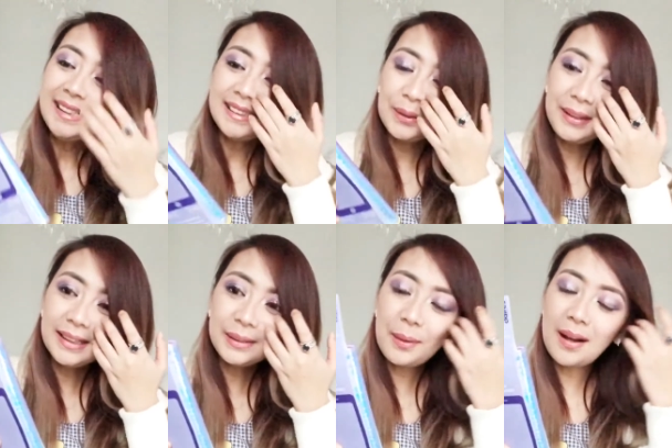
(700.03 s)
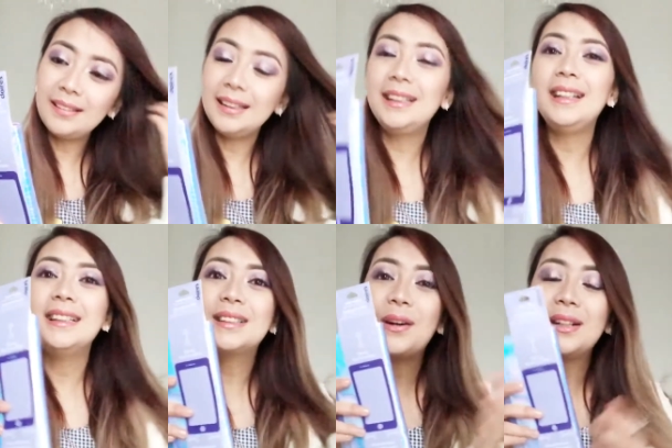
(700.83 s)
So this wallet
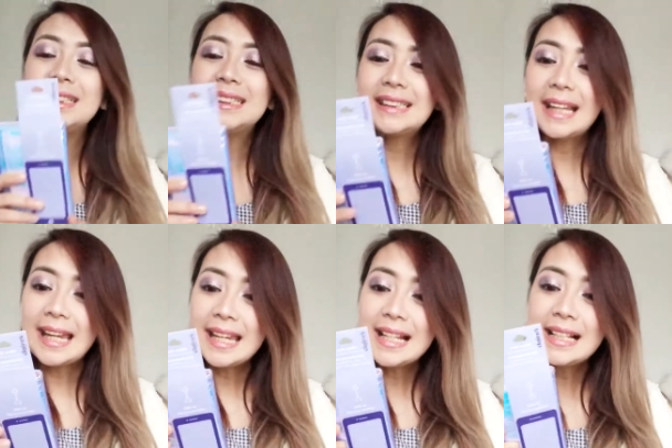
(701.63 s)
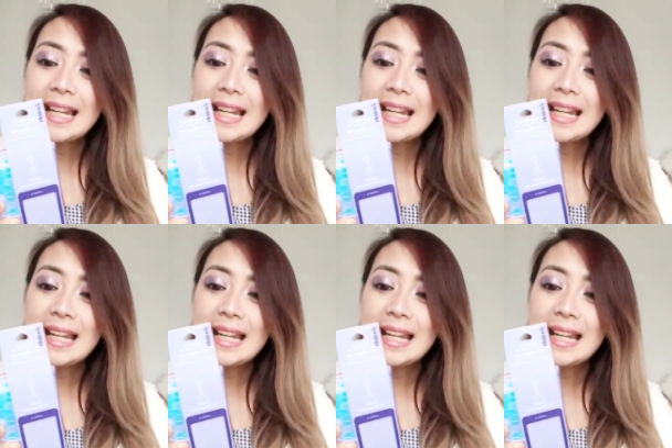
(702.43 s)
is on sale